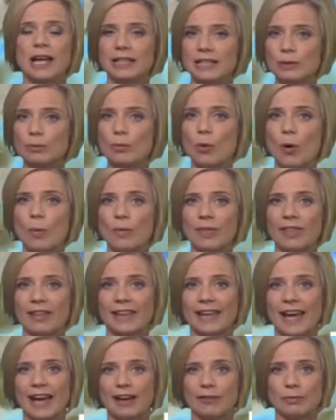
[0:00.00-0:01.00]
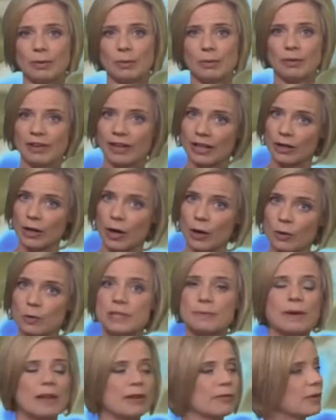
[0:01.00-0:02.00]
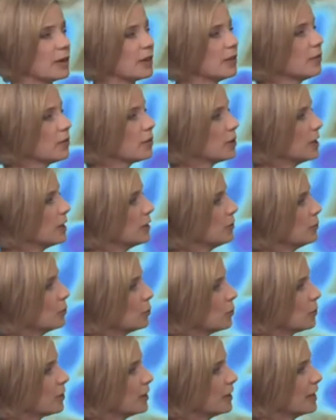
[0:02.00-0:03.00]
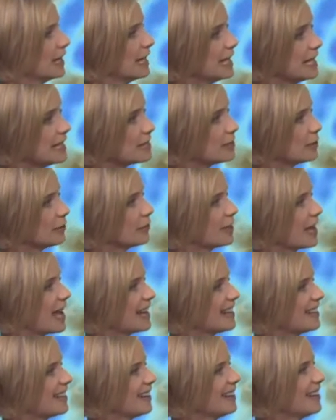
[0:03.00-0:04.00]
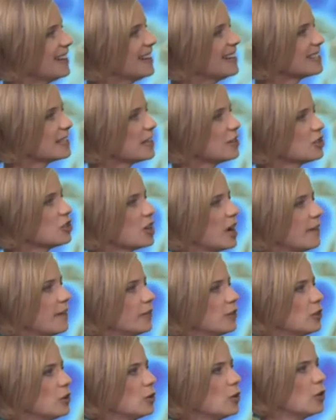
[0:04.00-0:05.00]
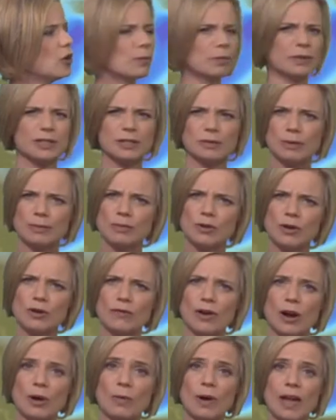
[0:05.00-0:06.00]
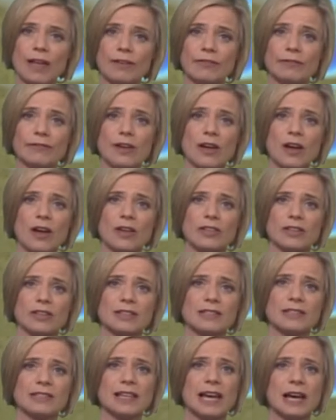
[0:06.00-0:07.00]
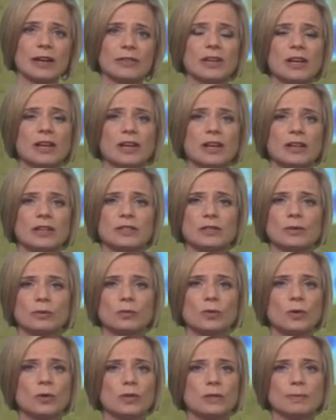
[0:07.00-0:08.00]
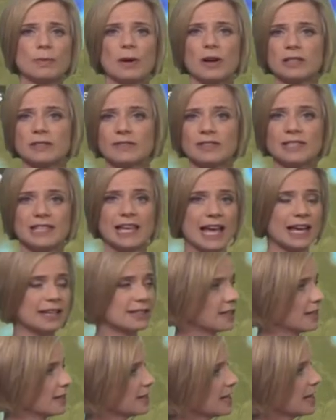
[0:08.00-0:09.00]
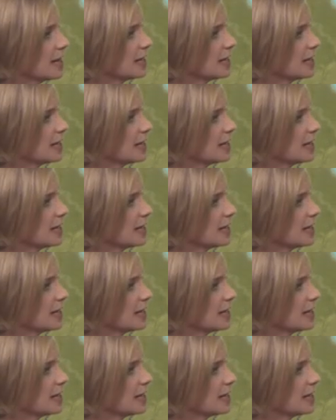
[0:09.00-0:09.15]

a little warmer than they have been. We've had a cold spell of weather for the north and the east of Canada. Sunshine for New York, but as we move our way further south towards parts of Texas,